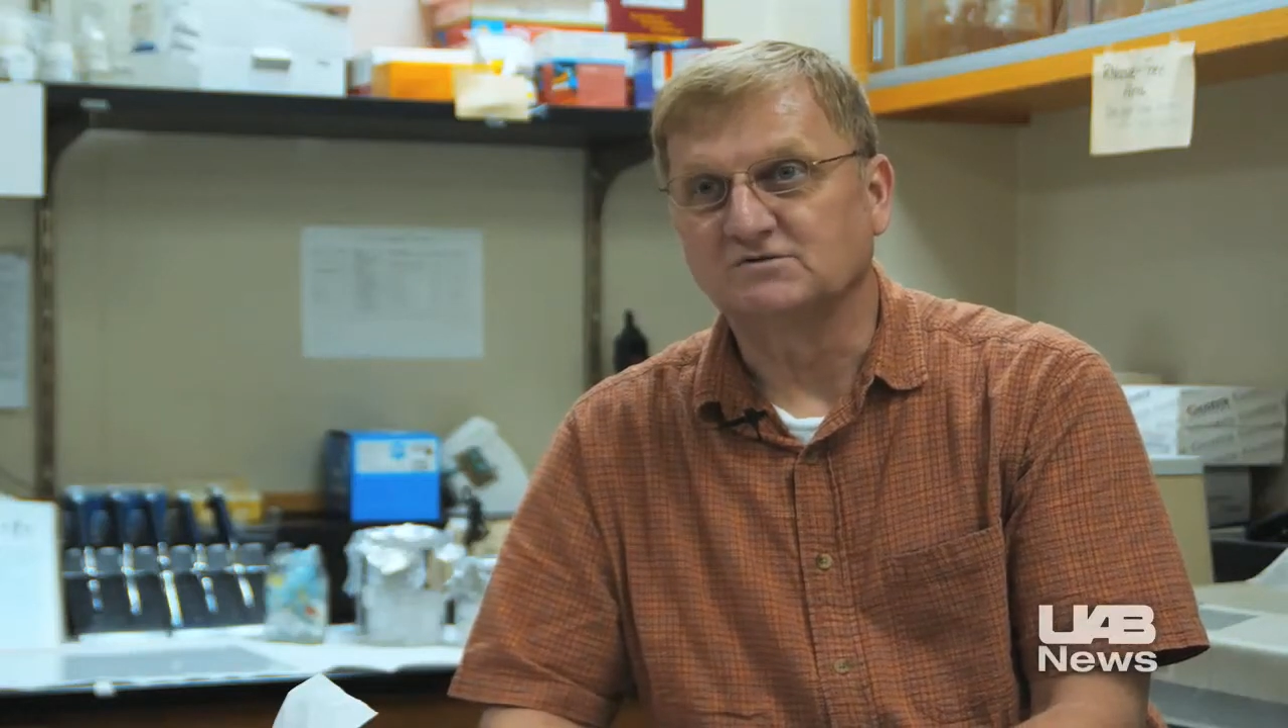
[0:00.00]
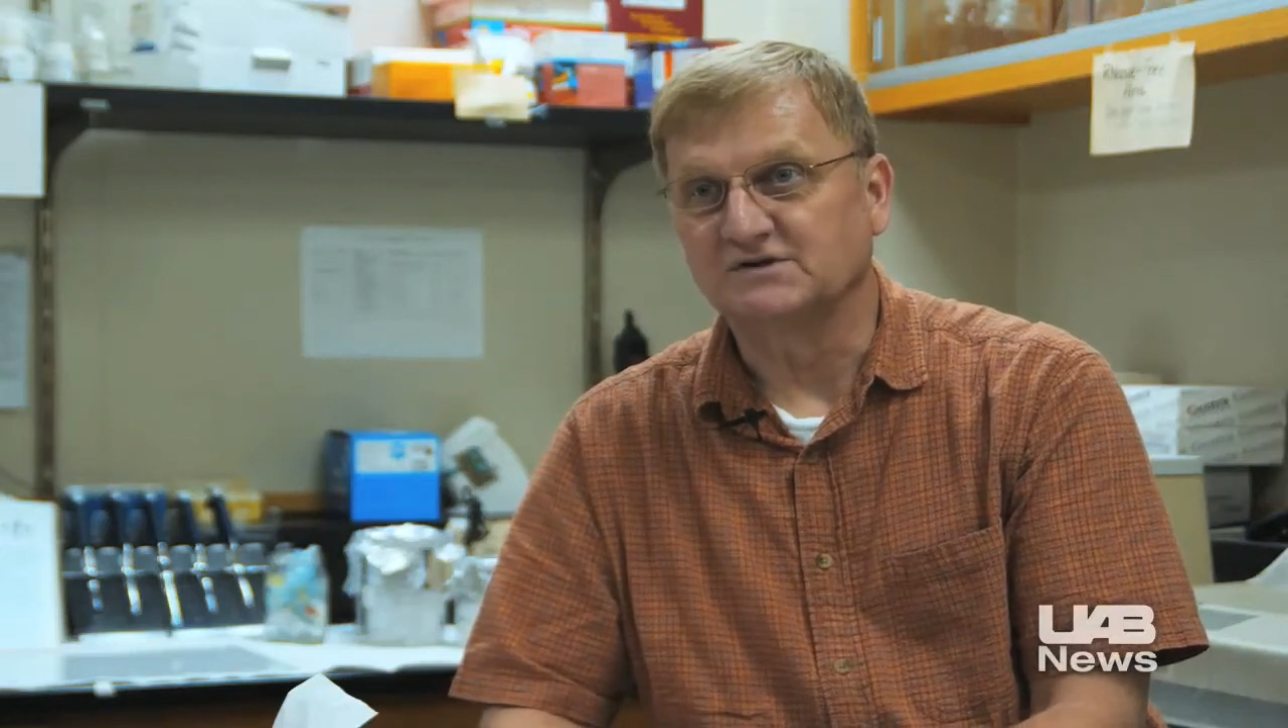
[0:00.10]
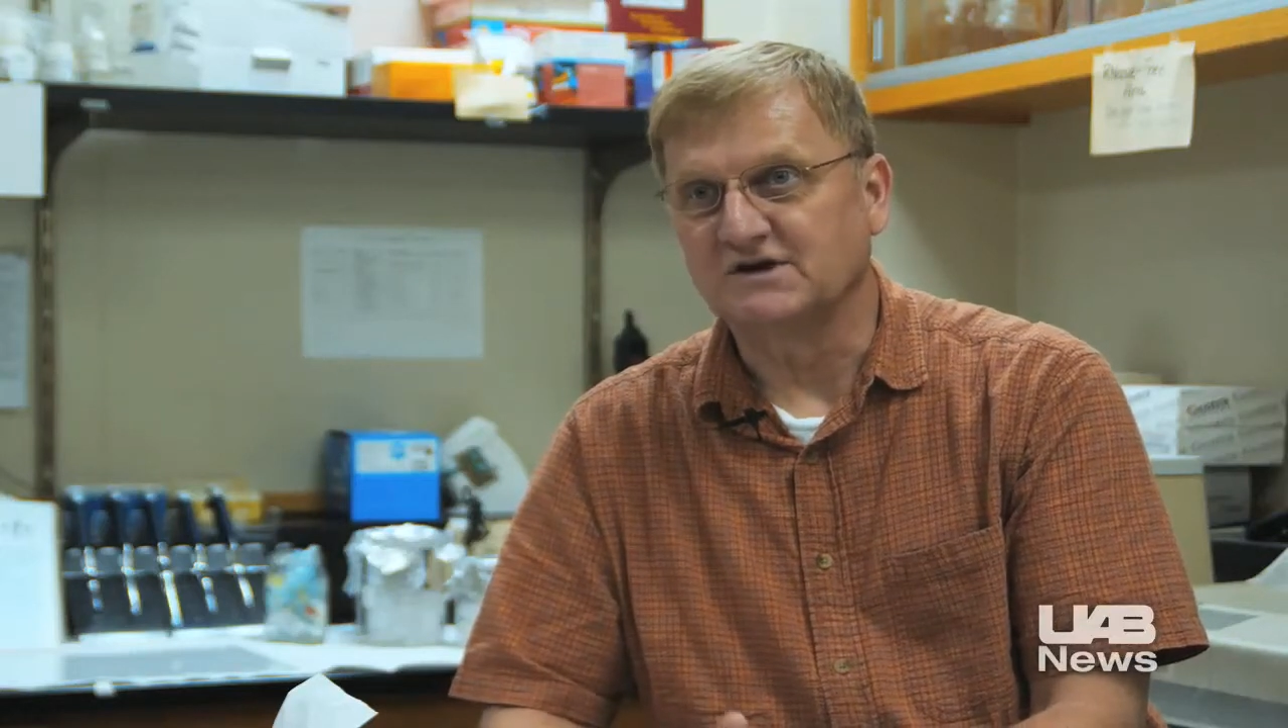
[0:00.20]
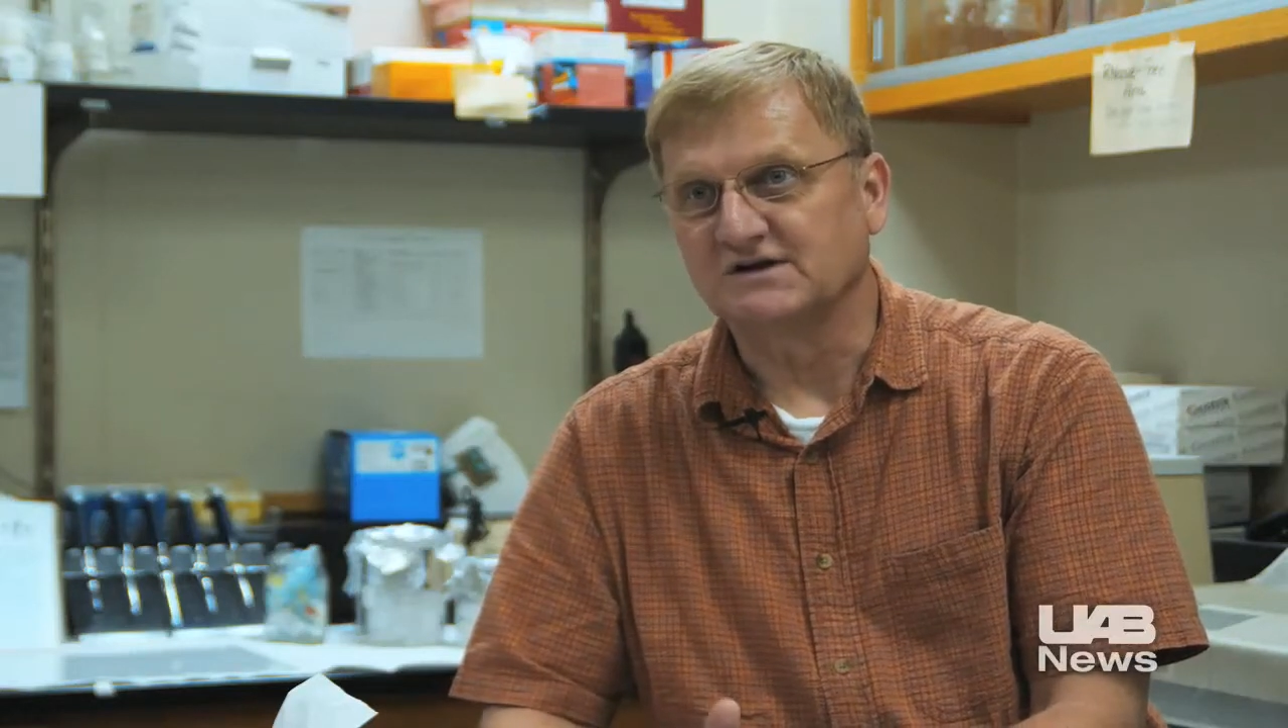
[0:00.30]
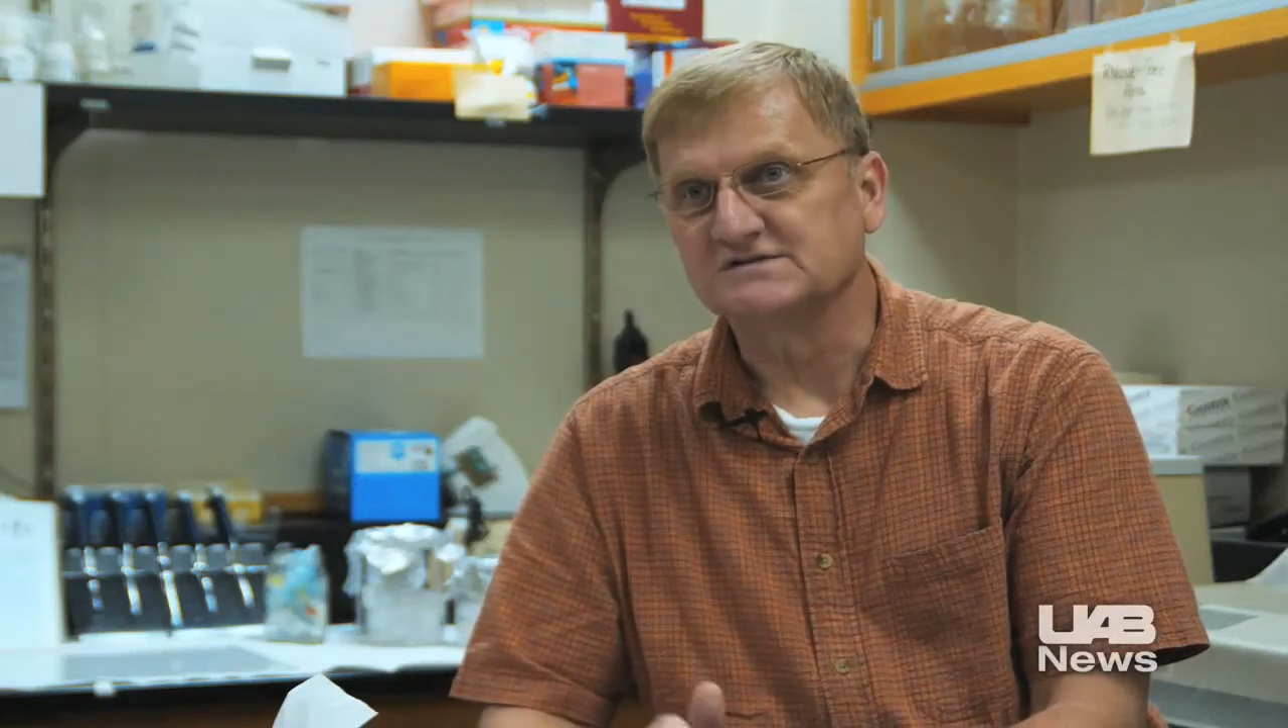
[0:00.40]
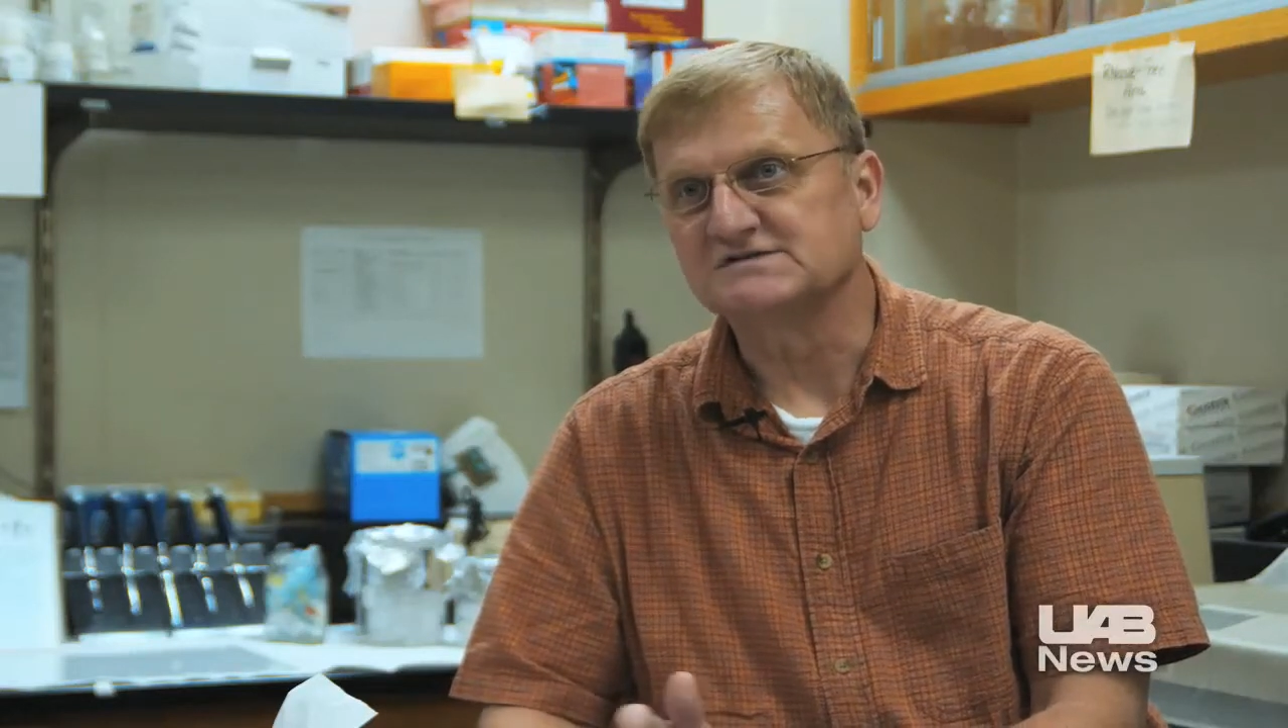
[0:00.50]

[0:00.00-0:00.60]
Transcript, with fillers: only on a